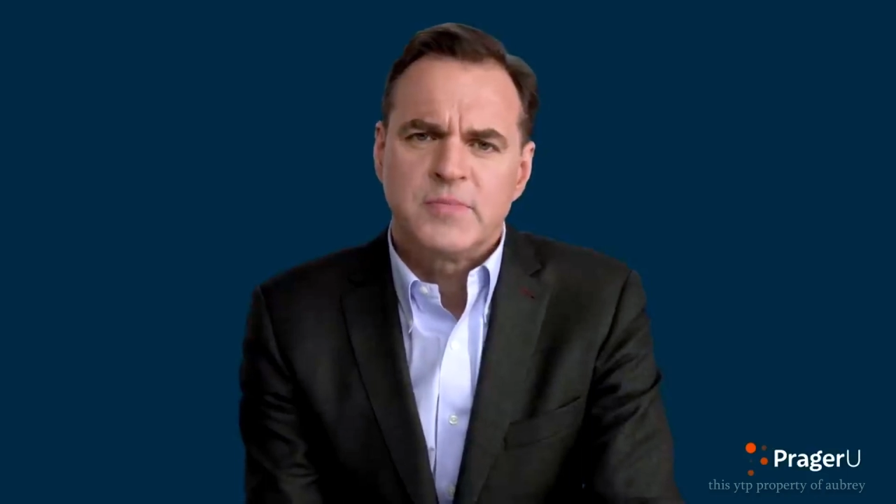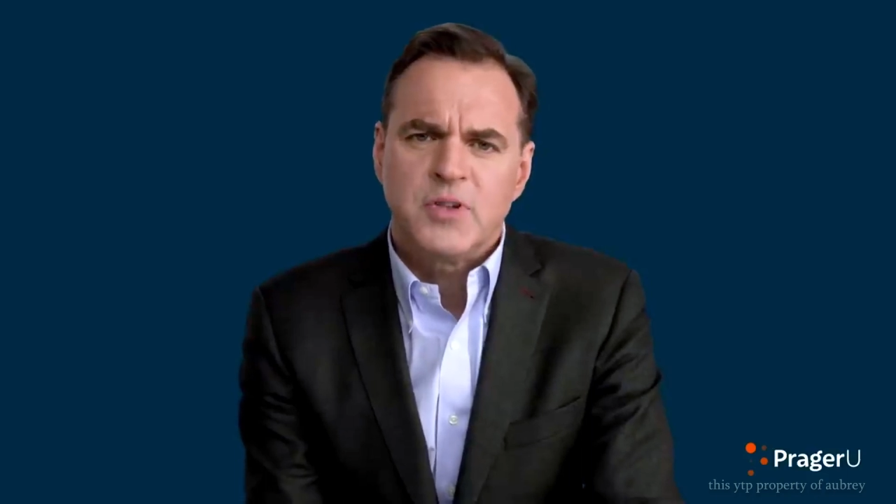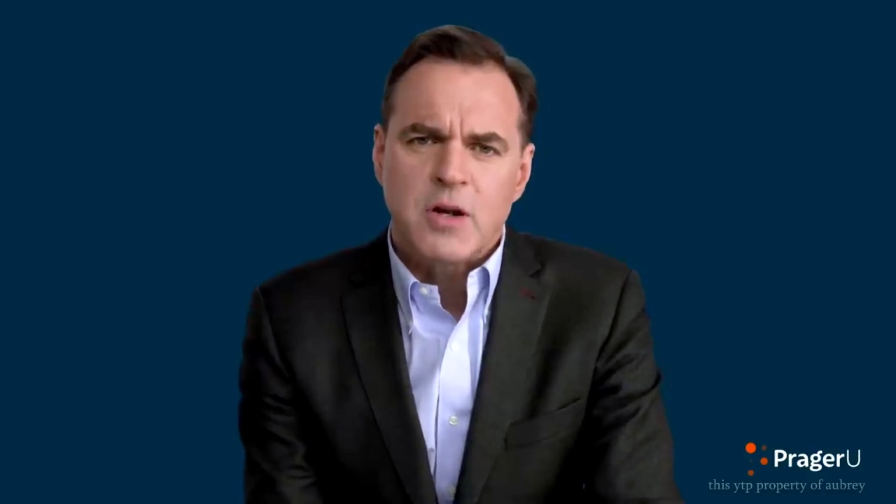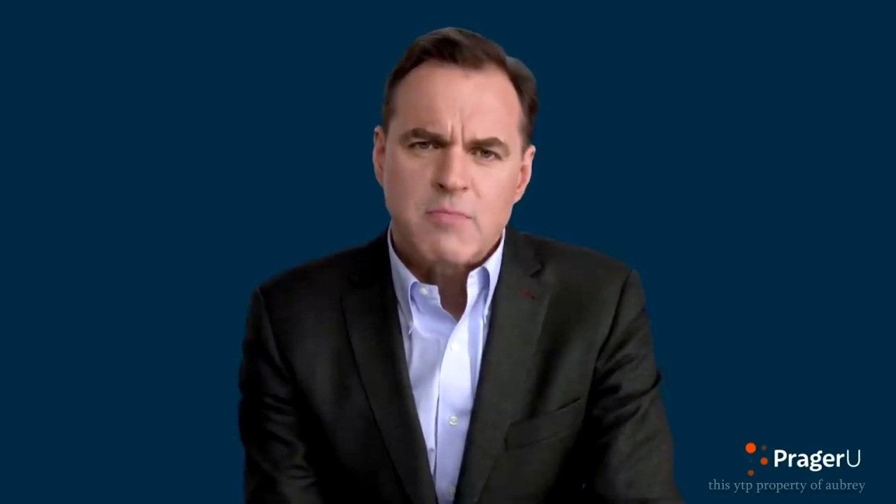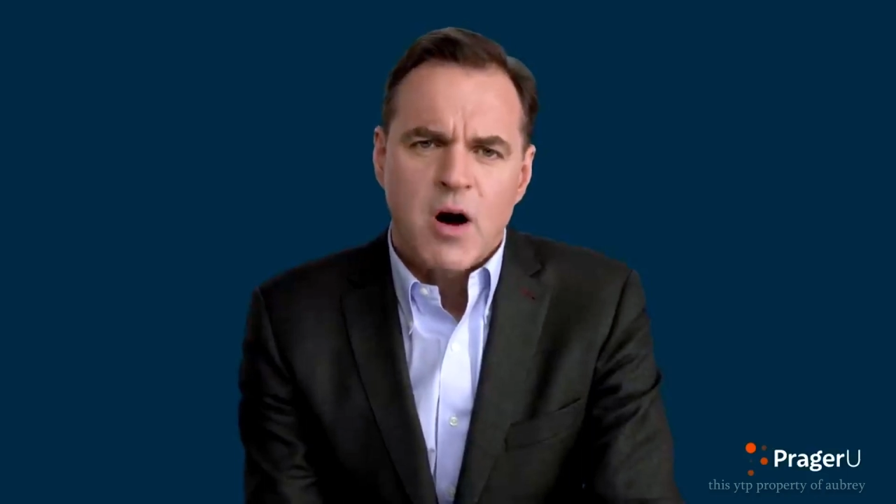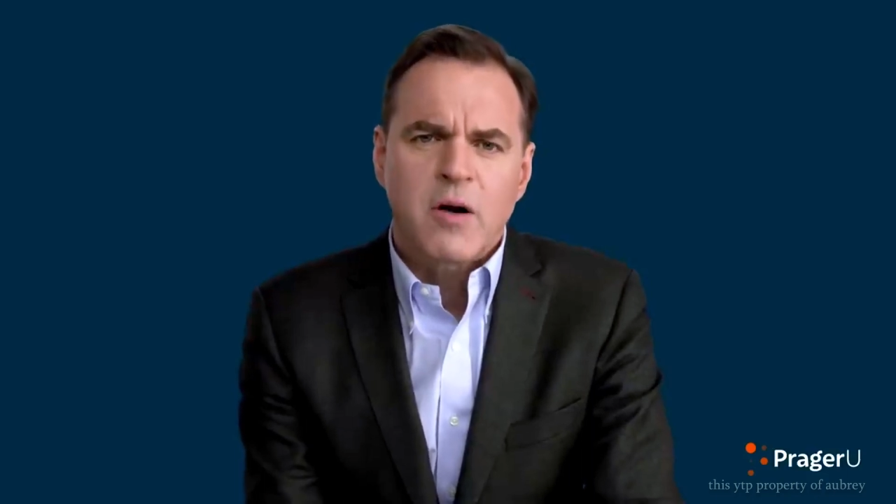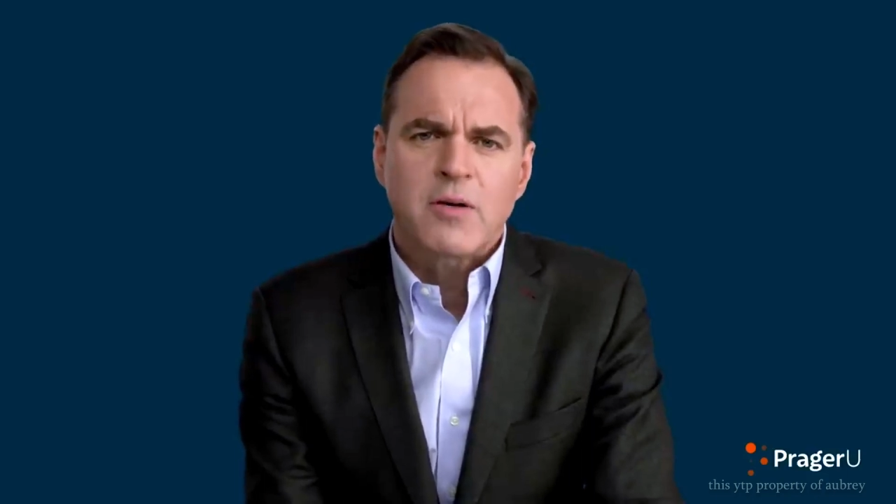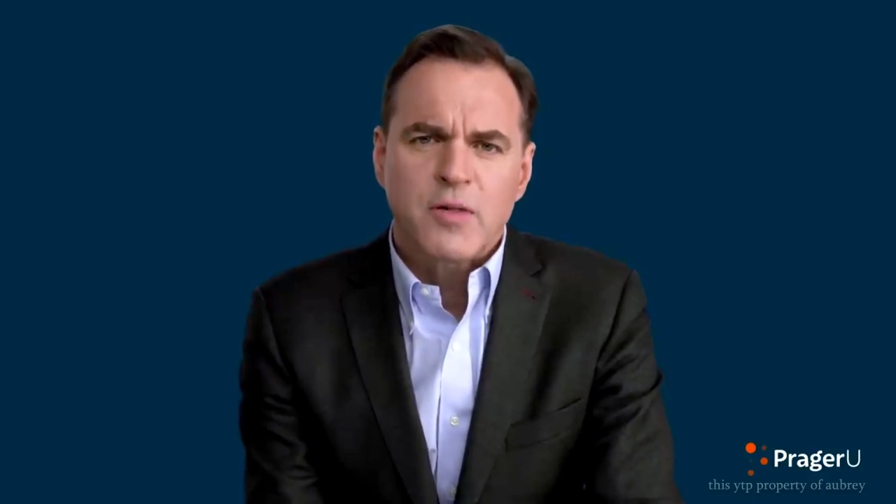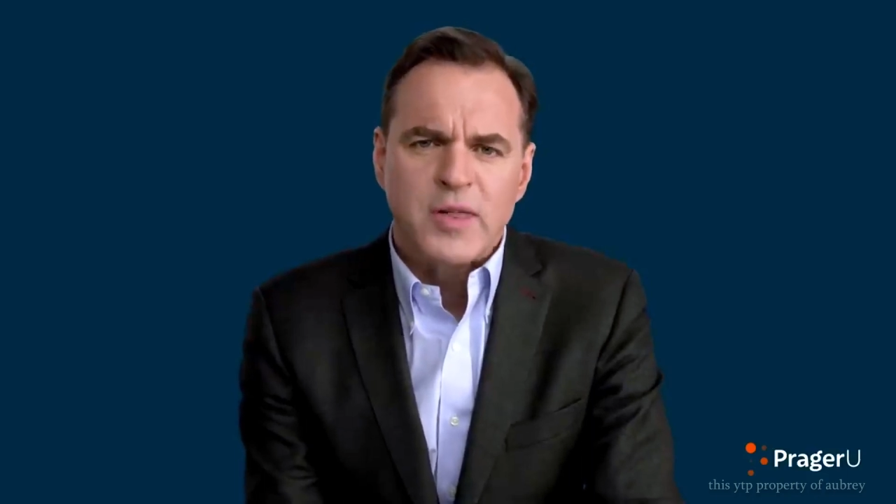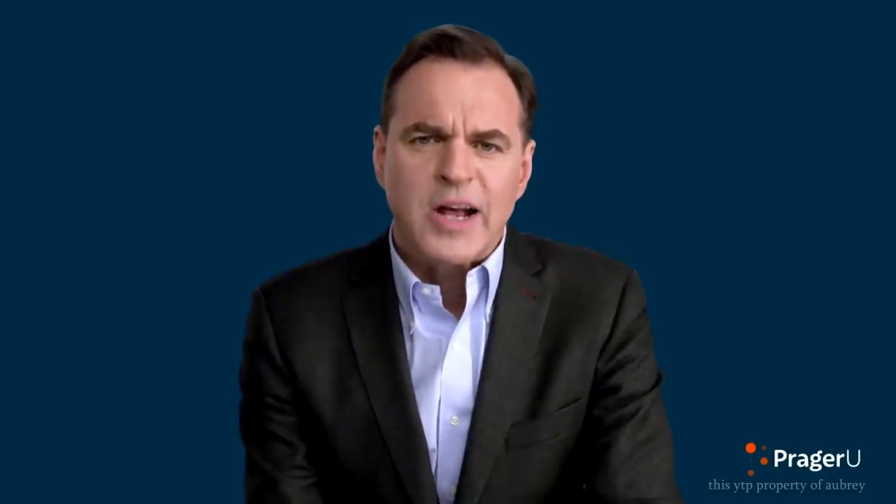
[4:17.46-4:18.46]
Yet
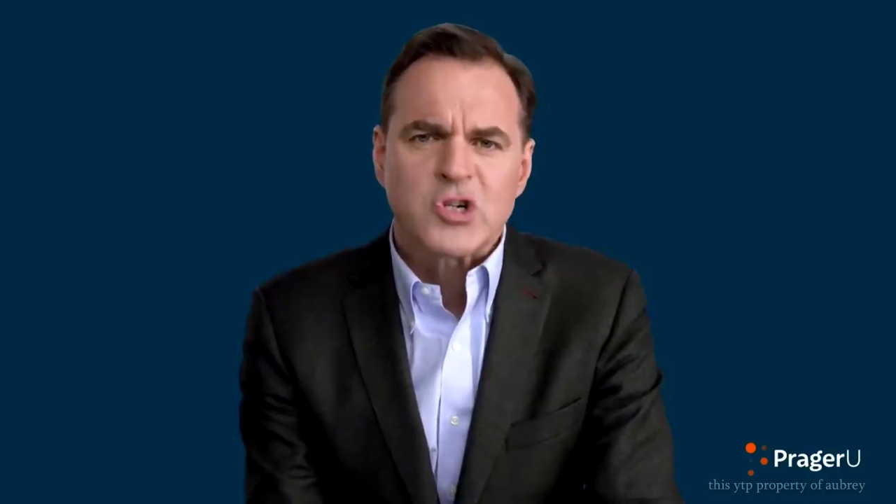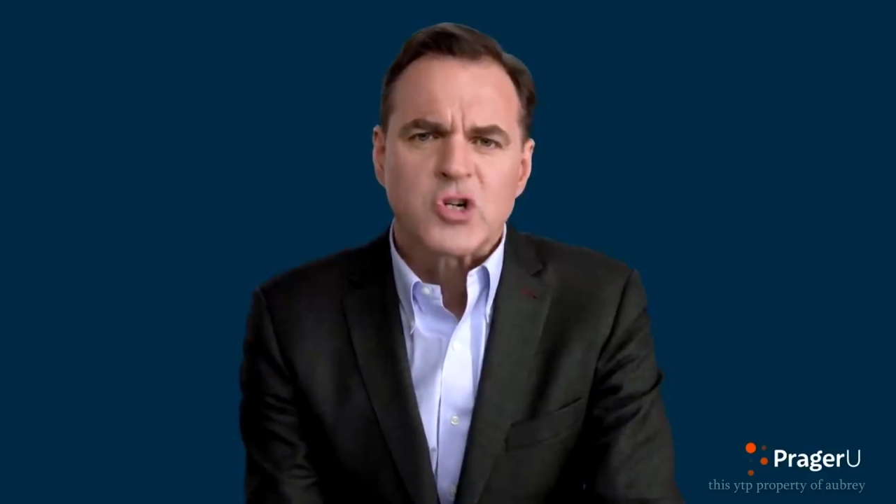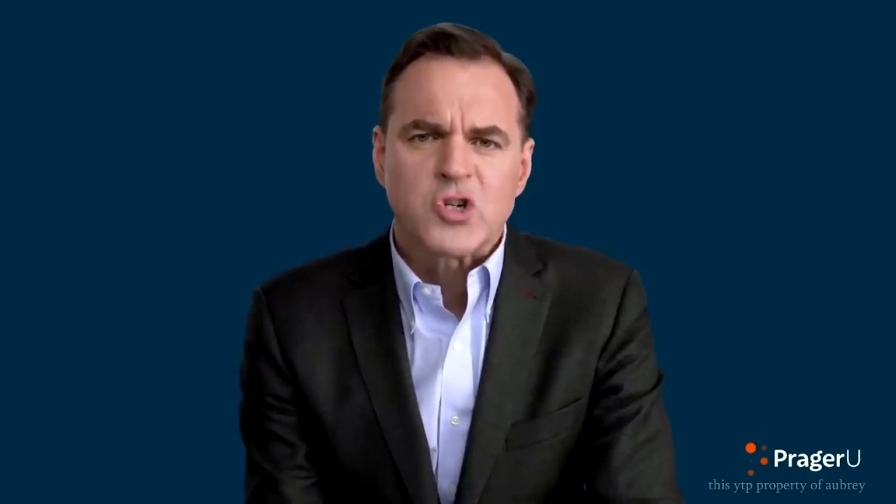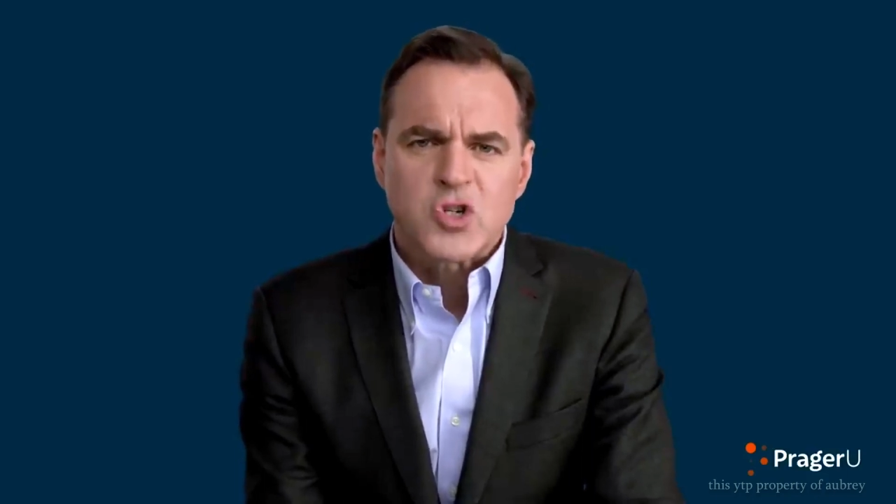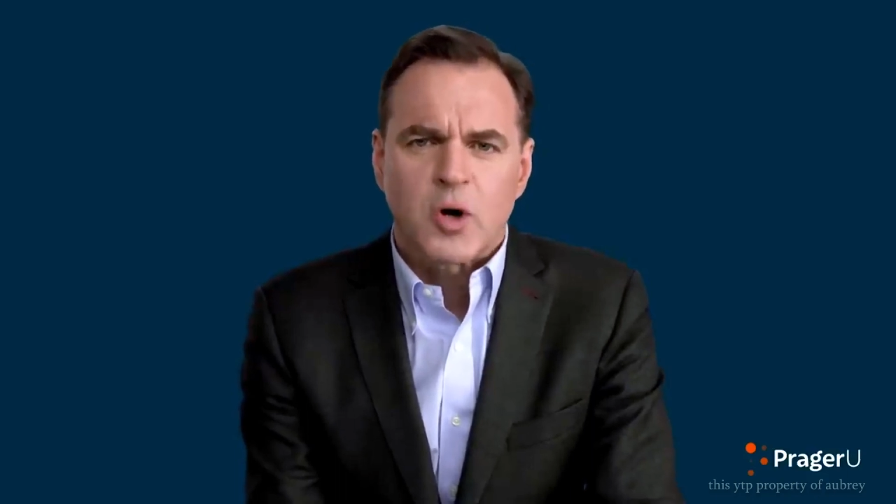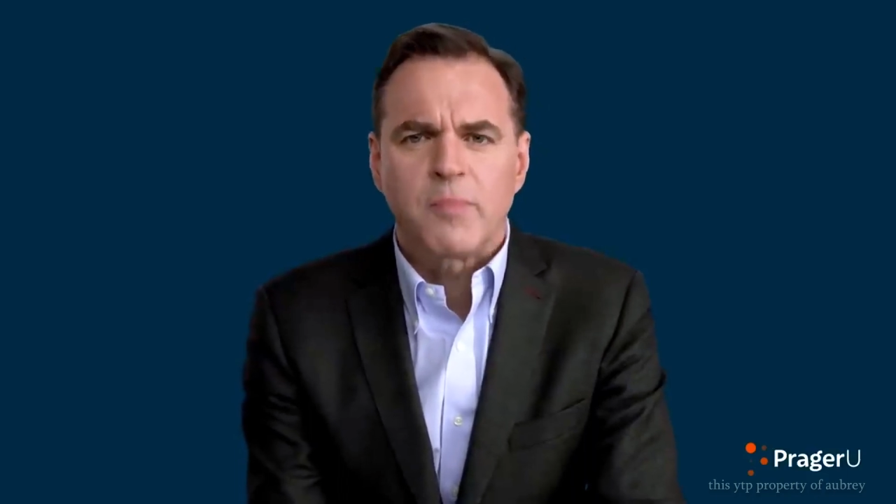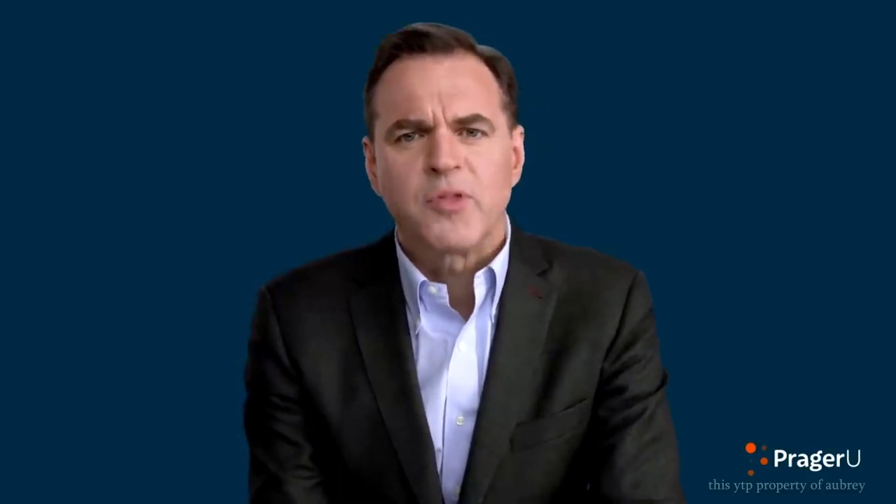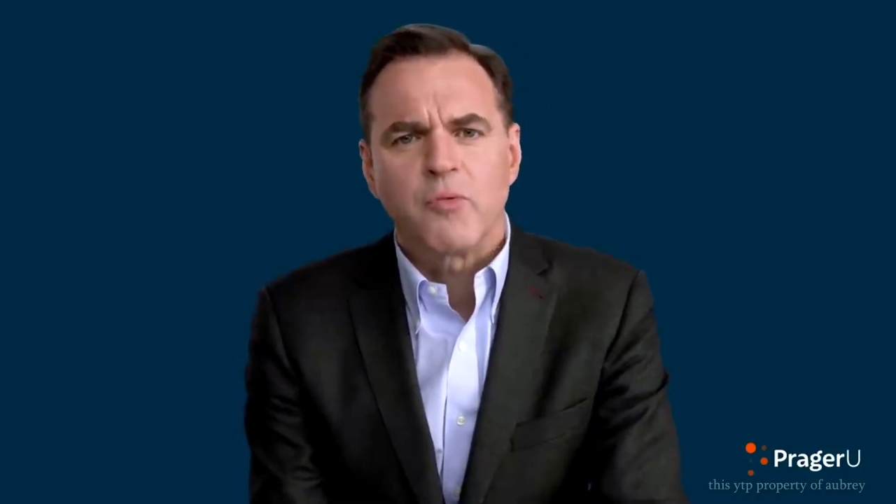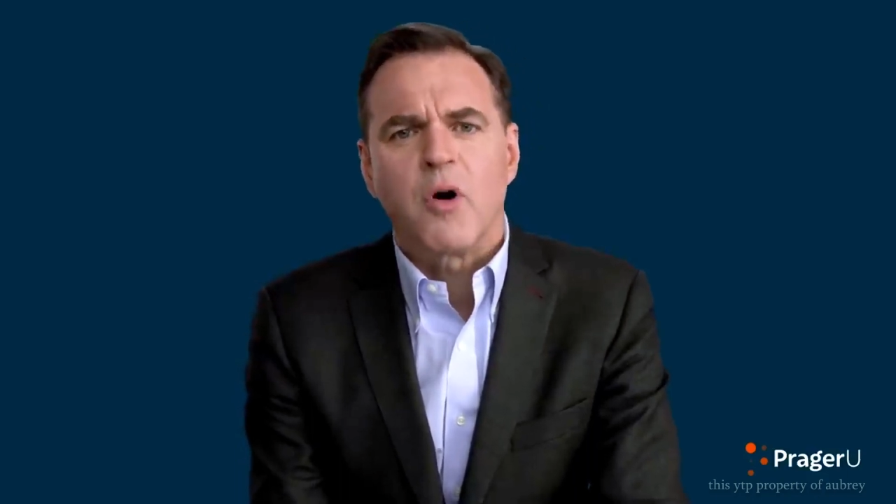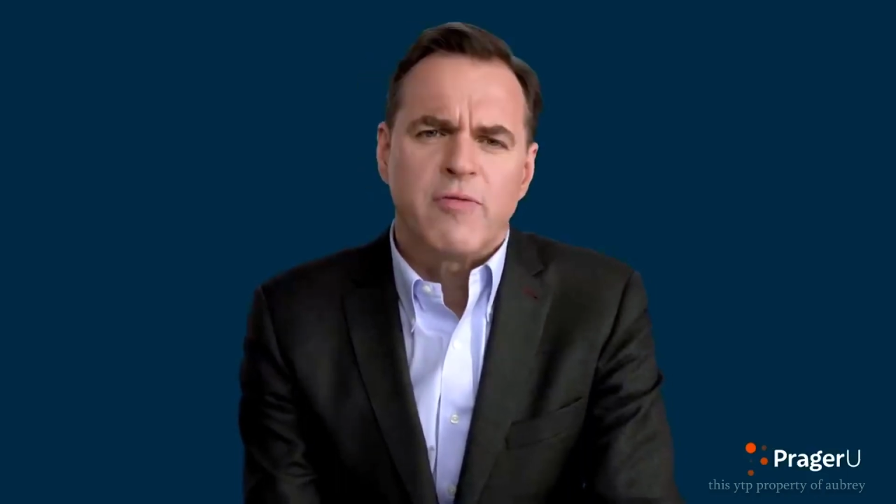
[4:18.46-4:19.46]
Margaret Thatcher stopped
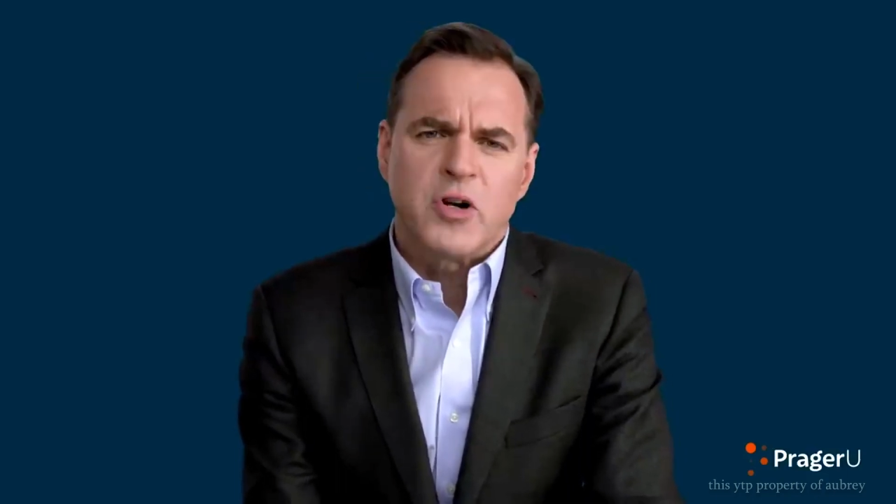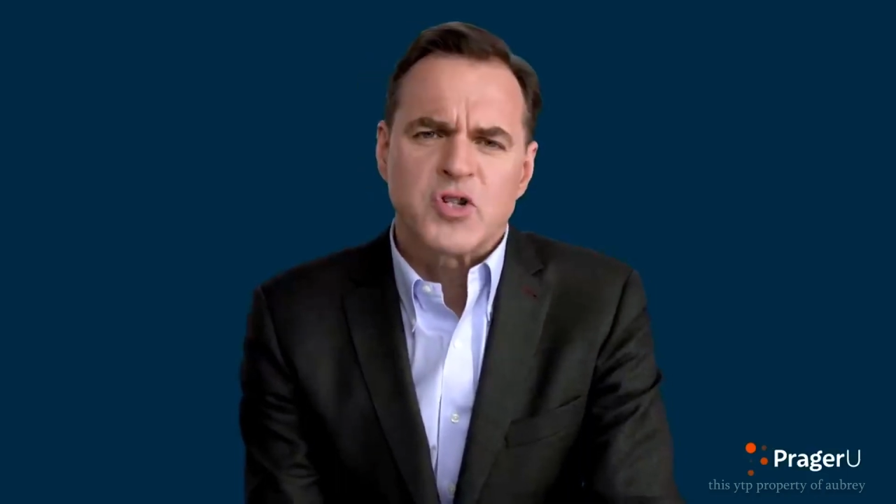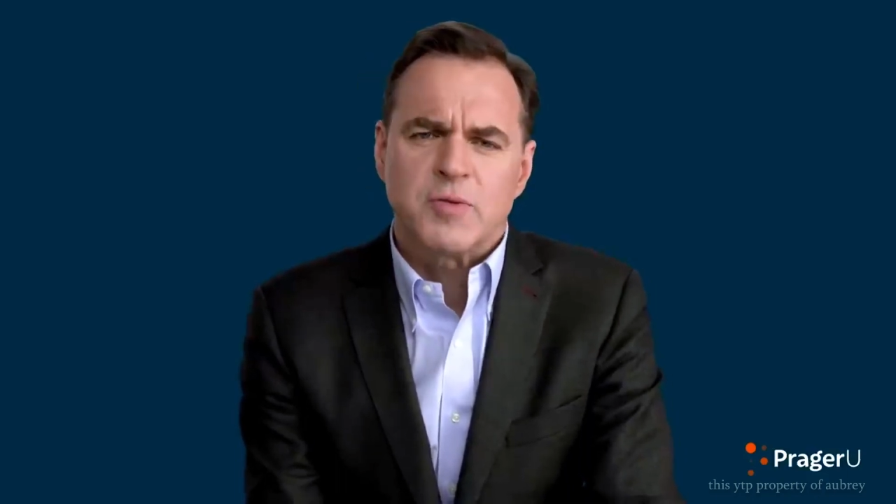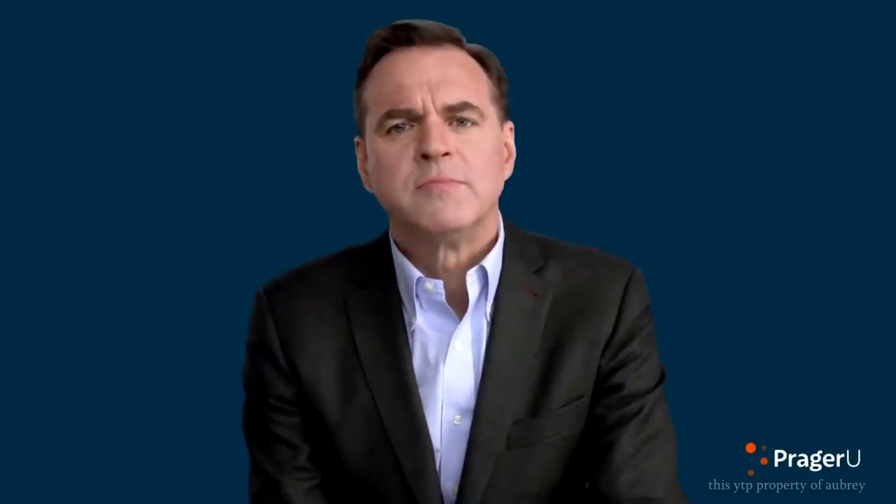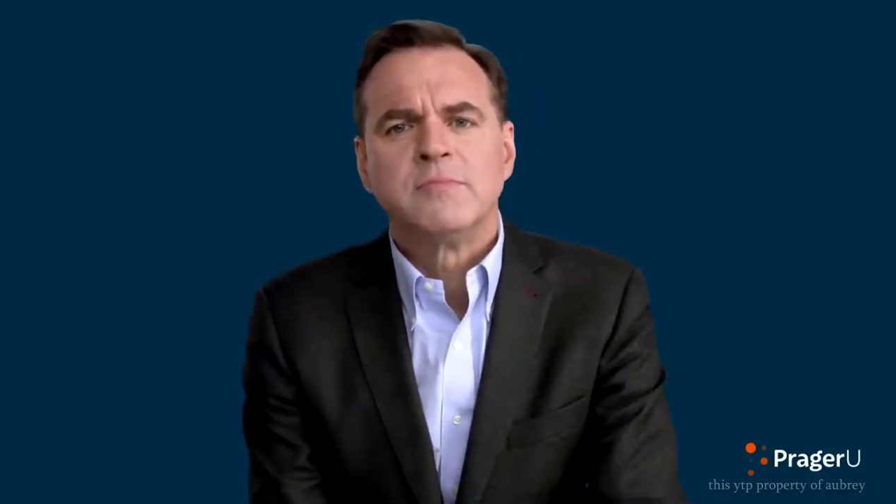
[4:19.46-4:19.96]
the reverse.